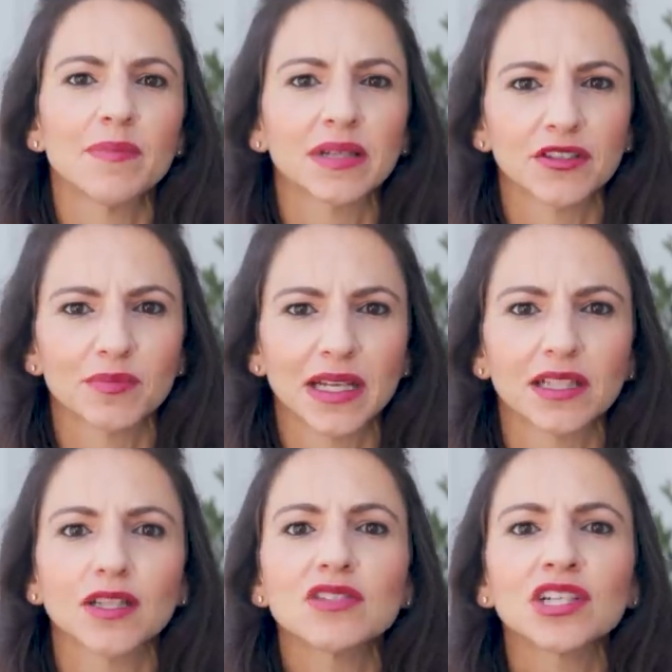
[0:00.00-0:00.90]
up another
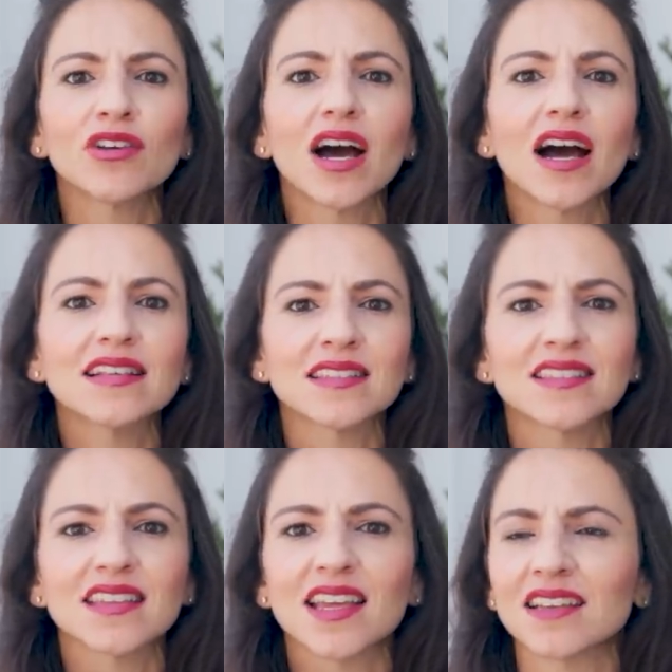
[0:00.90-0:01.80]
bite, closing her eyes
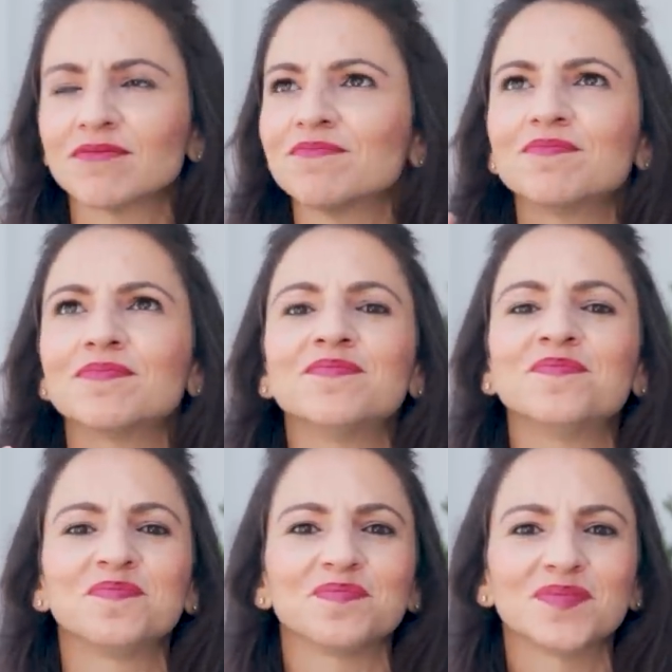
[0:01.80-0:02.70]
and saying,
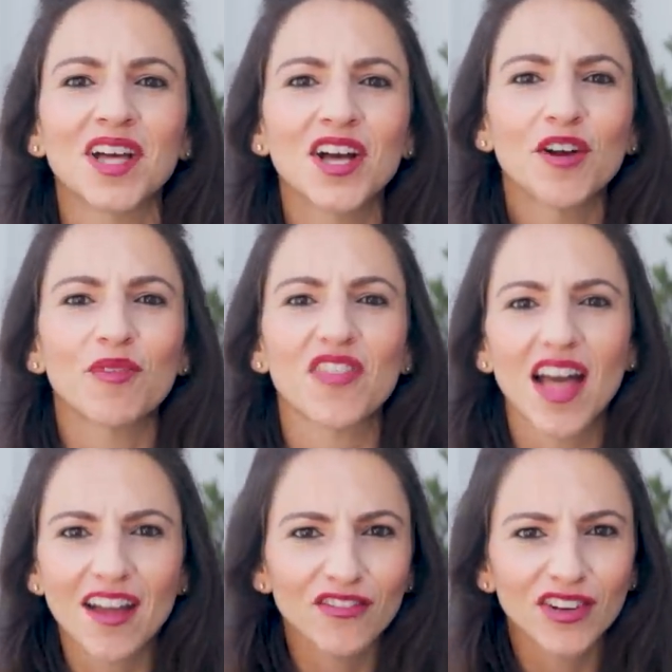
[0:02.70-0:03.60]
mmm, with
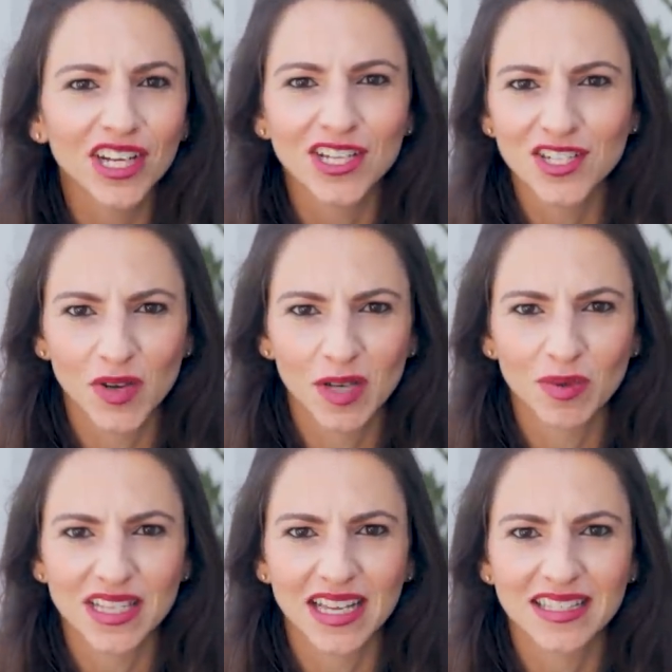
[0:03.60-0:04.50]
every
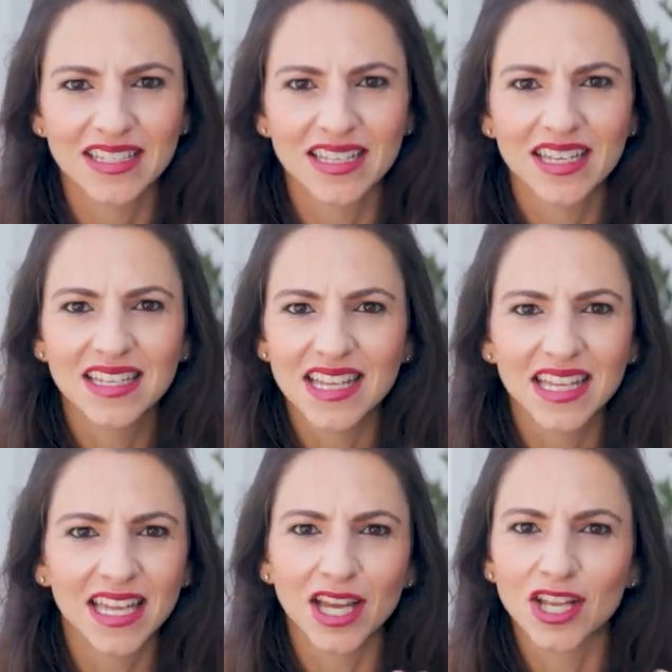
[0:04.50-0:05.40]
enjoyable taste,
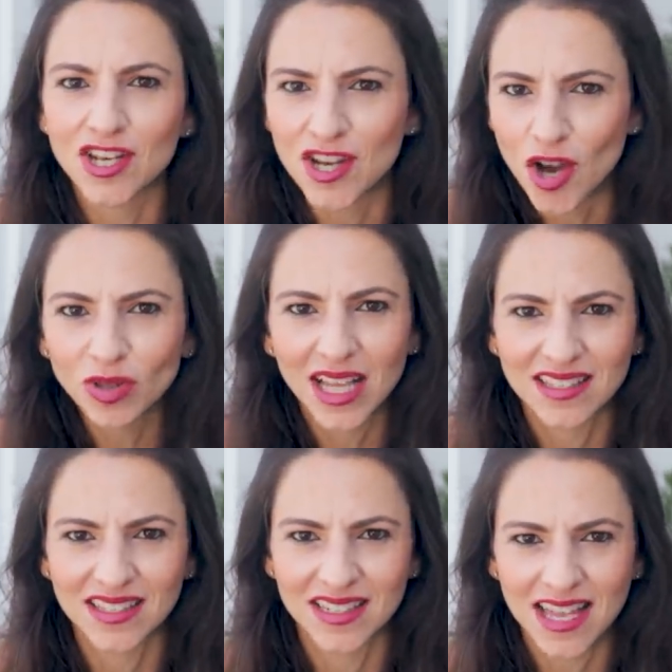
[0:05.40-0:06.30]
taking no
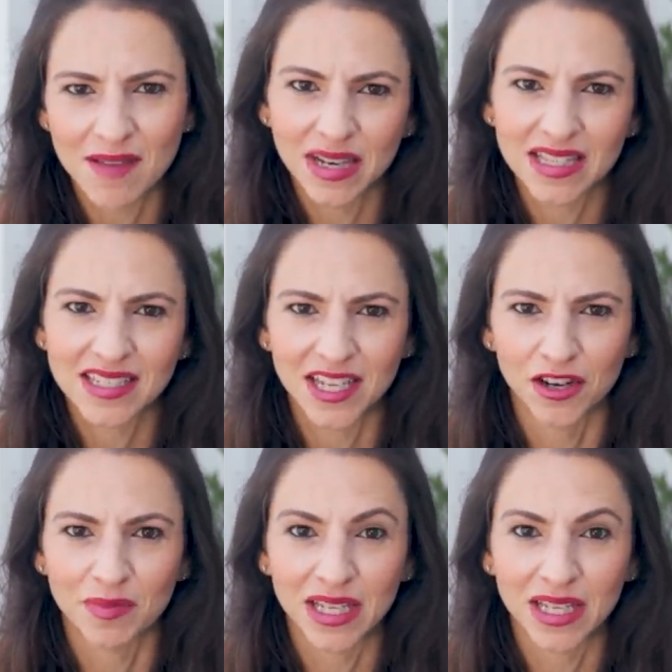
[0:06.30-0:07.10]
less than 10 minutes to eat her